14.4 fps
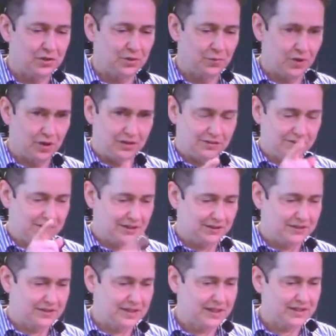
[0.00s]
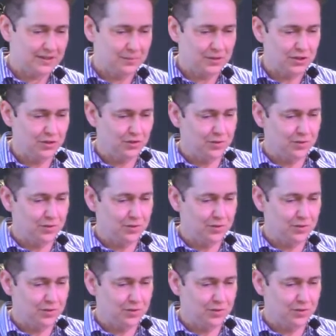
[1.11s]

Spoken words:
and we're going to say something to you in a